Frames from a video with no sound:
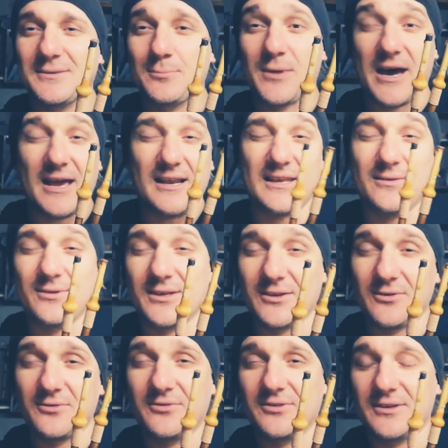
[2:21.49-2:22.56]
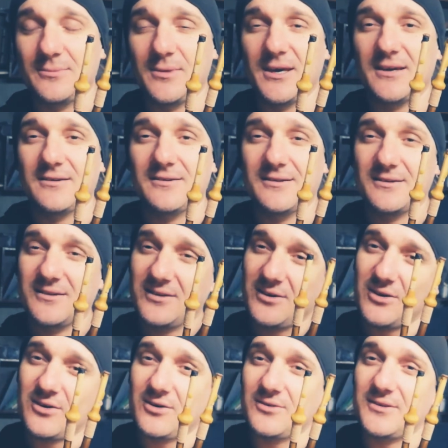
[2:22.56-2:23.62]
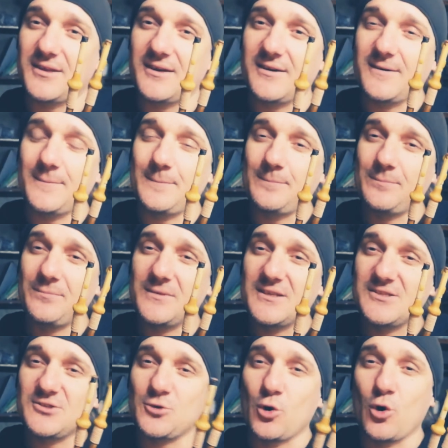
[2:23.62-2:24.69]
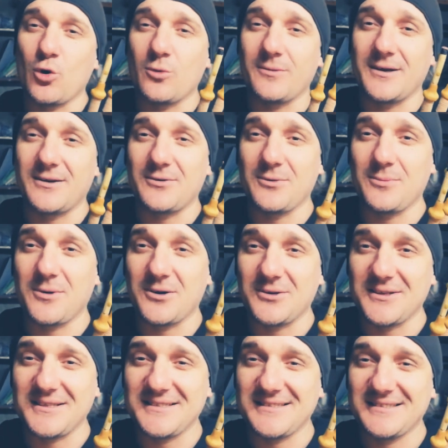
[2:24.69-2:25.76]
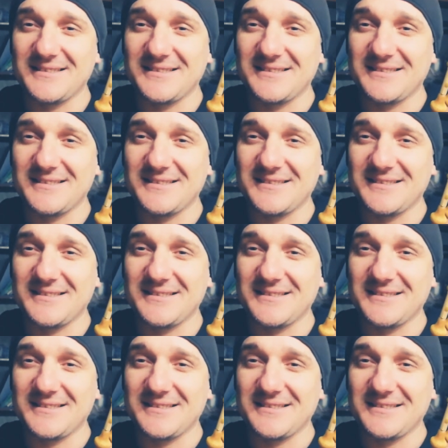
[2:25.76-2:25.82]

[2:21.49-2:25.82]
by leaving your feedback on the store where we bought it.